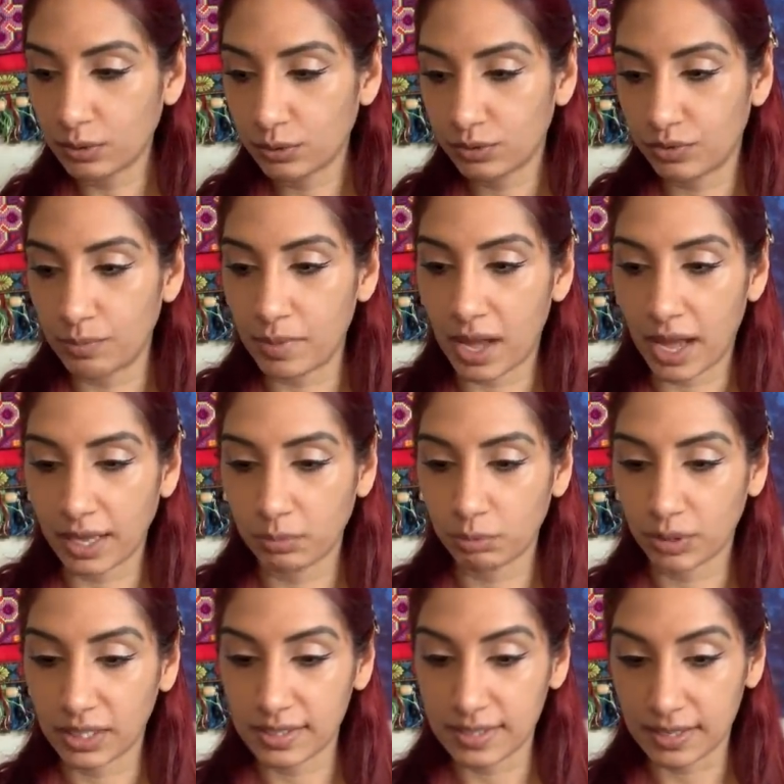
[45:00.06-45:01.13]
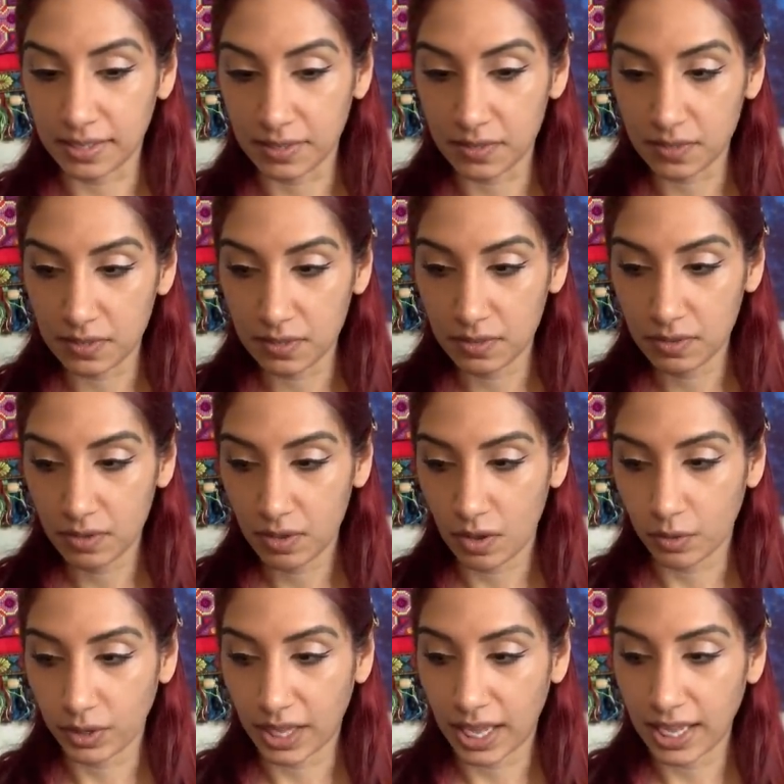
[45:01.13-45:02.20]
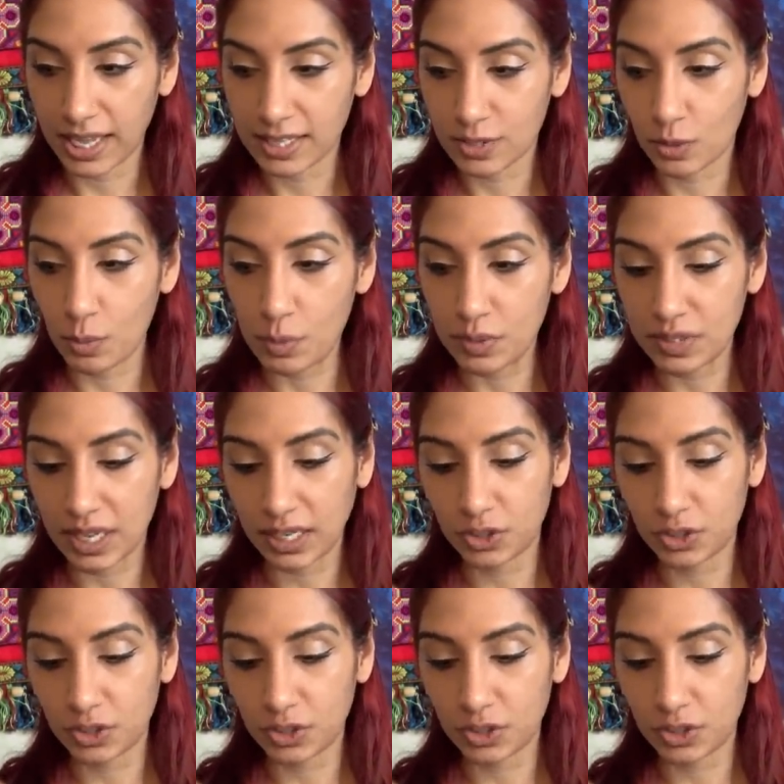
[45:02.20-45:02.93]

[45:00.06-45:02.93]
from the High Priestess, Okay, it's almost like